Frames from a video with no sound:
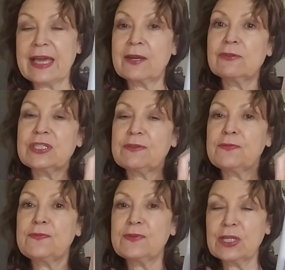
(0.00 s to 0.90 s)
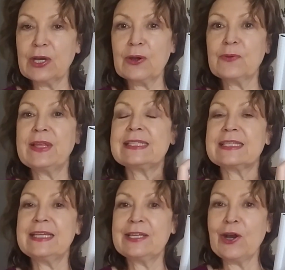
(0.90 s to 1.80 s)
energy flow that's
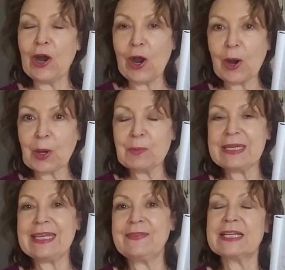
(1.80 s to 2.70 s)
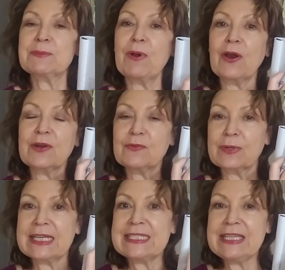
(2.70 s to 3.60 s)
in harmony. And that's part of
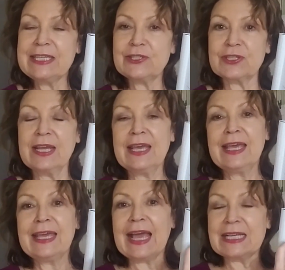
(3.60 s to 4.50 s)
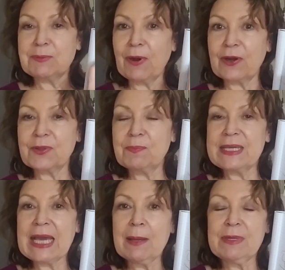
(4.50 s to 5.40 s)
what I teach as part of the
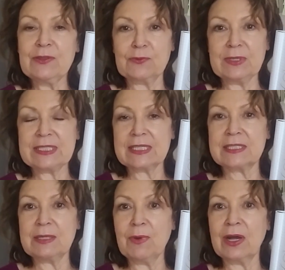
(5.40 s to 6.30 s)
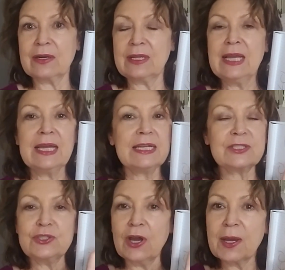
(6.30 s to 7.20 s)
Becoming 360 model.
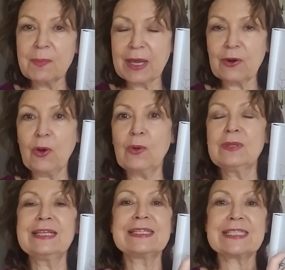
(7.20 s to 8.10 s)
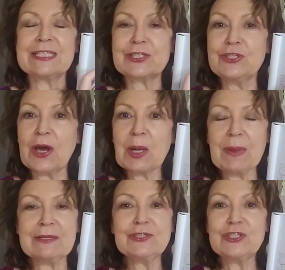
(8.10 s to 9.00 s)
It's not about wholeness. It's not
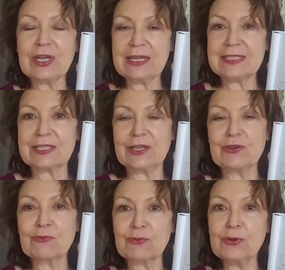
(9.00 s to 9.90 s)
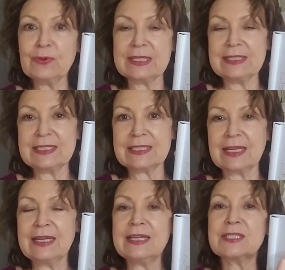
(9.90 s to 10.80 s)
about just congruence.
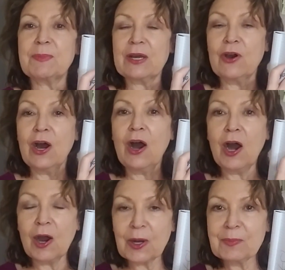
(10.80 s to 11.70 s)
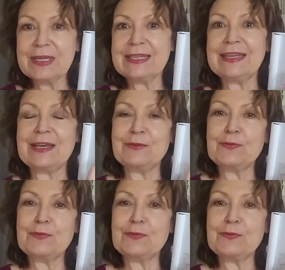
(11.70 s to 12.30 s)
It's about harmony and